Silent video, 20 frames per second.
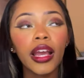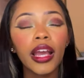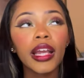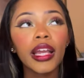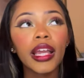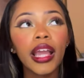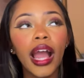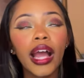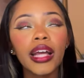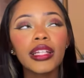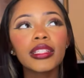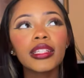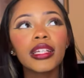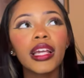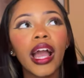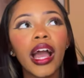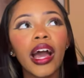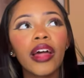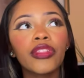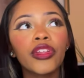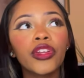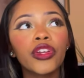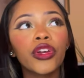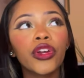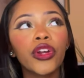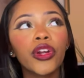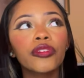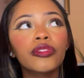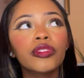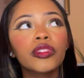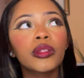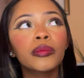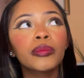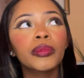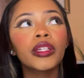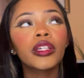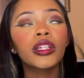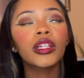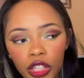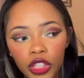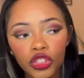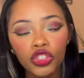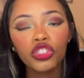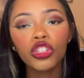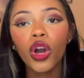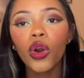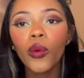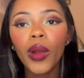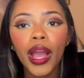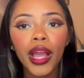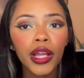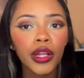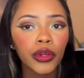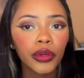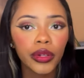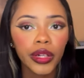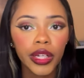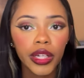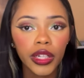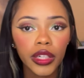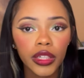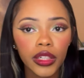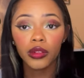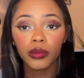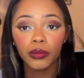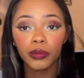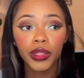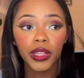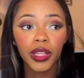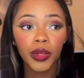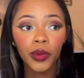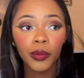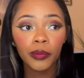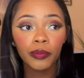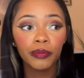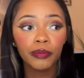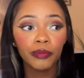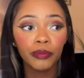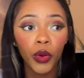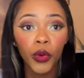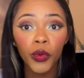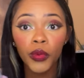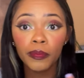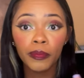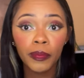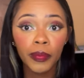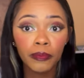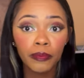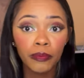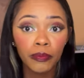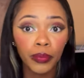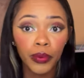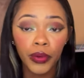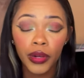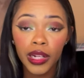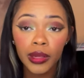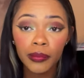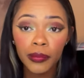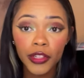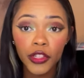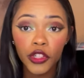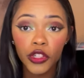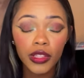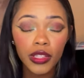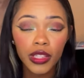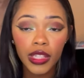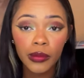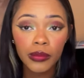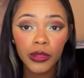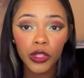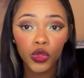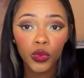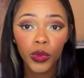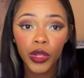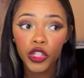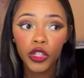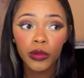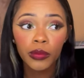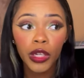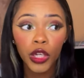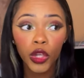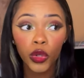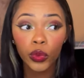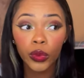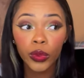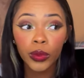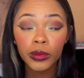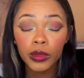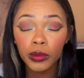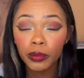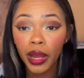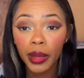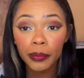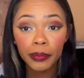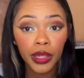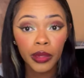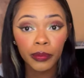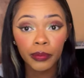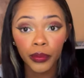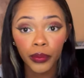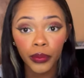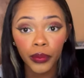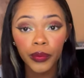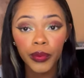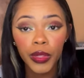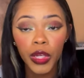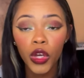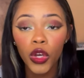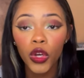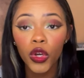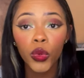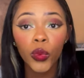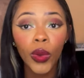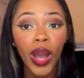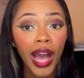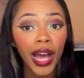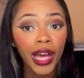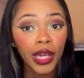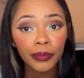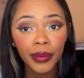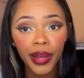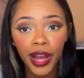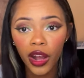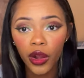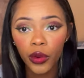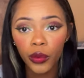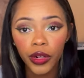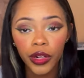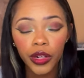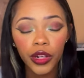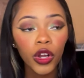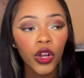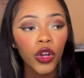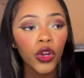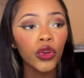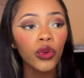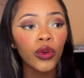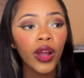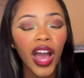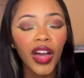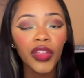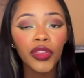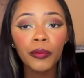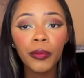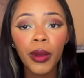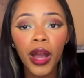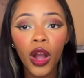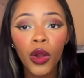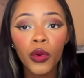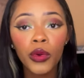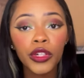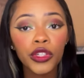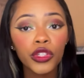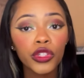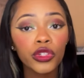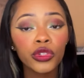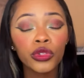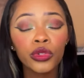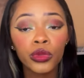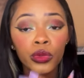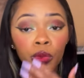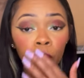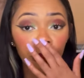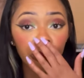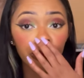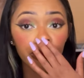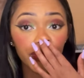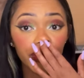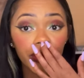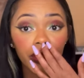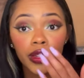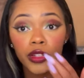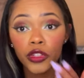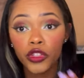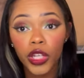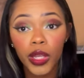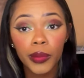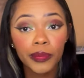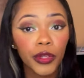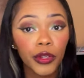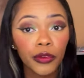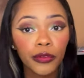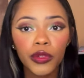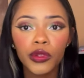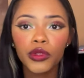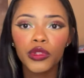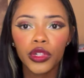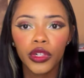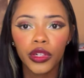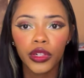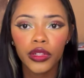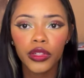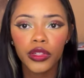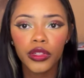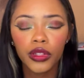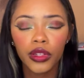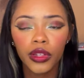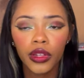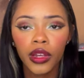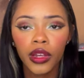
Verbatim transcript: And Cassie had the nerve to be so angry. But they were both pretty much in the same situation, being groomed by people who had power, who had the power to shape their futures.